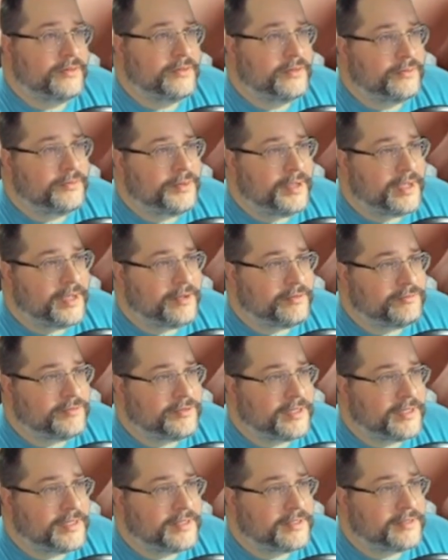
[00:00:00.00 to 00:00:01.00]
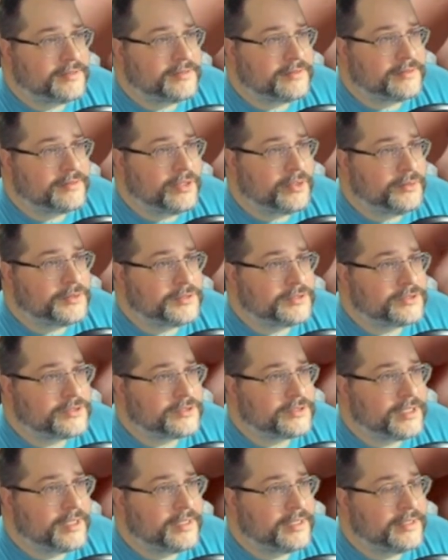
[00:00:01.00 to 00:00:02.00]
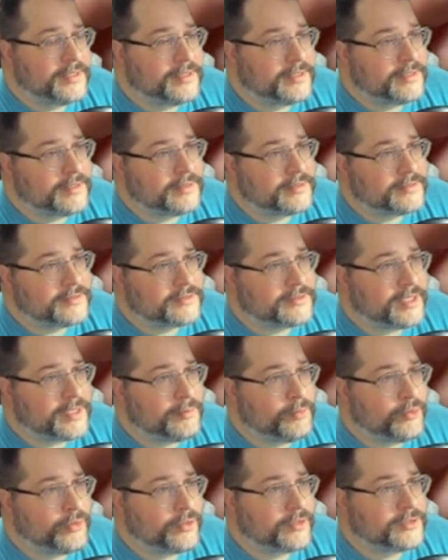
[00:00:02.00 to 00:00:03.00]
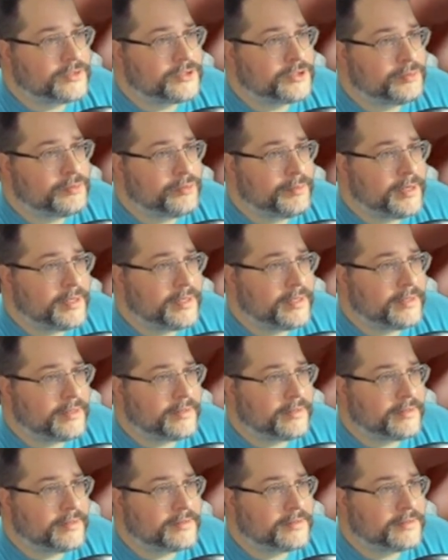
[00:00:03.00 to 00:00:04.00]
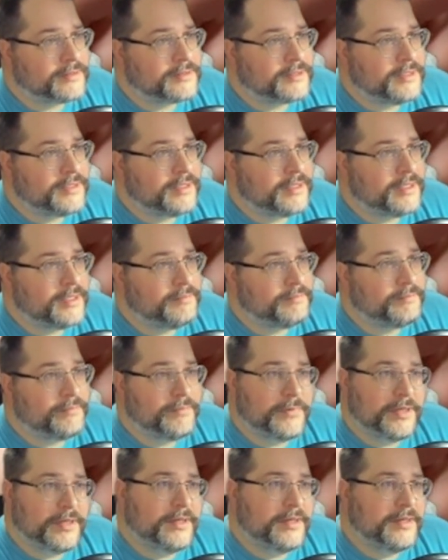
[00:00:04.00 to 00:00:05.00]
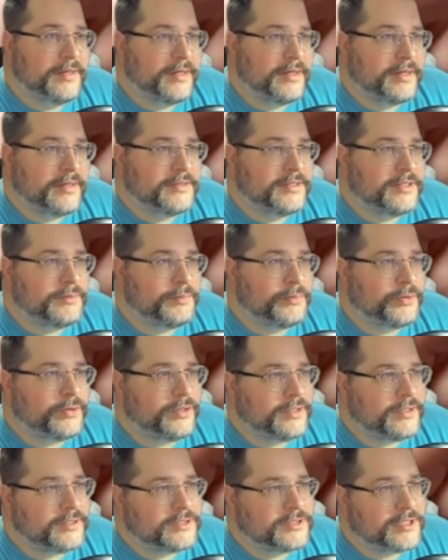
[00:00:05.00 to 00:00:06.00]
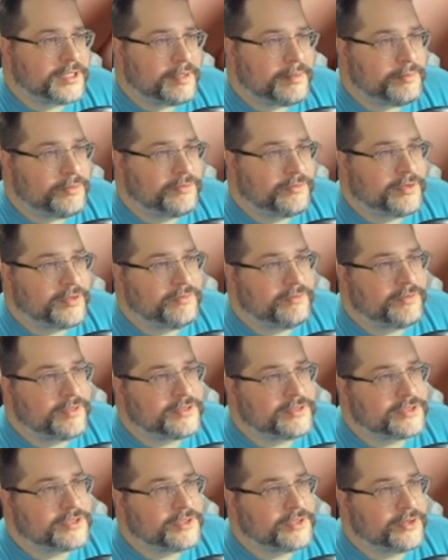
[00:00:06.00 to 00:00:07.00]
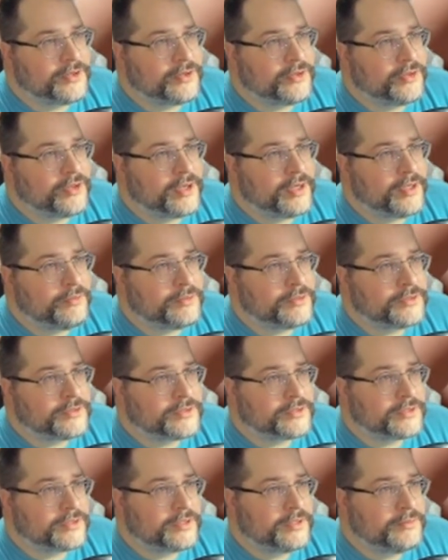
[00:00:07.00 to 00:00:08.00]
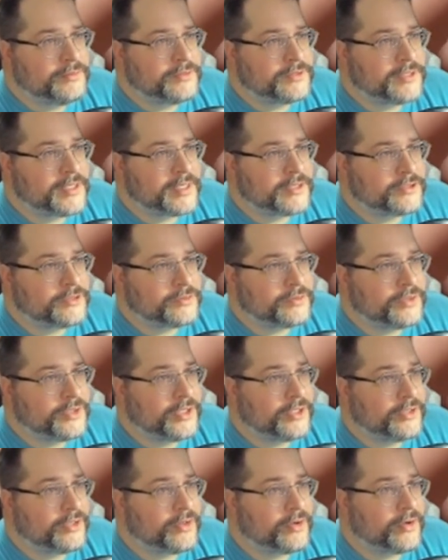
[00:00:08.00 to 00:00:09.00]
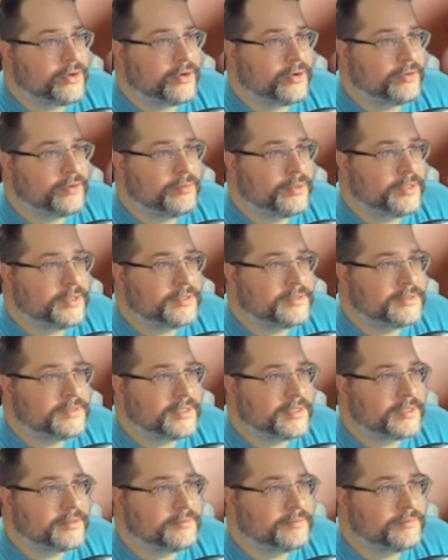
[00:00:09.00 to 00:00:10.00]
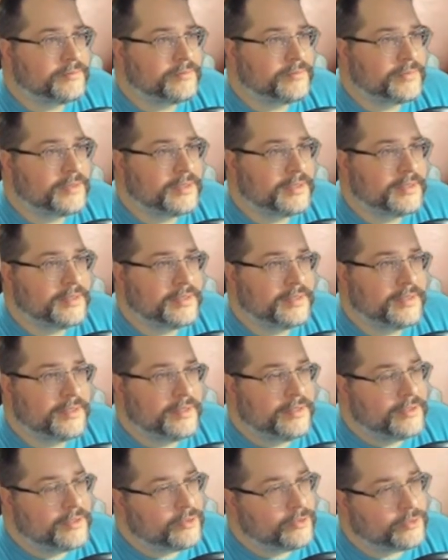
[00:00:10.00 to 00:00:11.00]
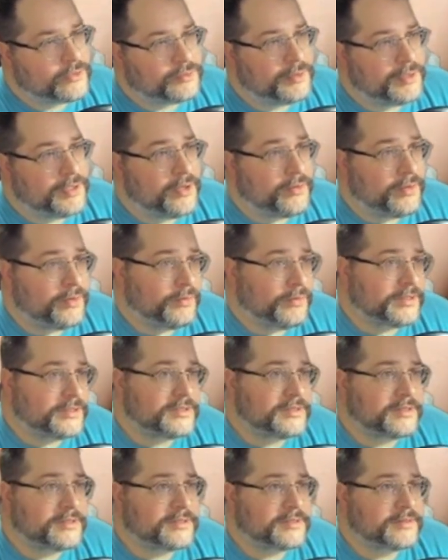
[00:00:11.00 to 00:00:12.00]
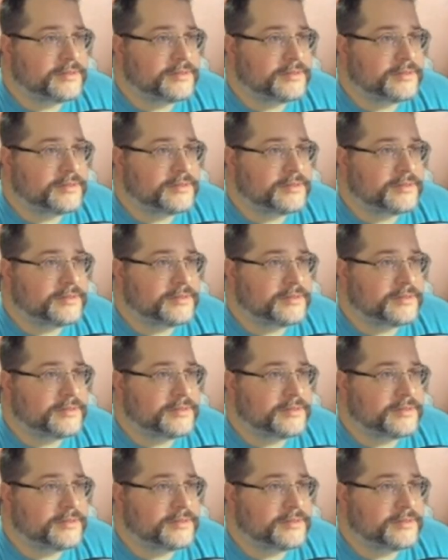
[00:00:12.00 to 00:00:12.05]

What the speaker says: We have Lois and Cyborg Superman. He did a pretty good job of convincing her that he was actually Clark, but of course we know he wasn't.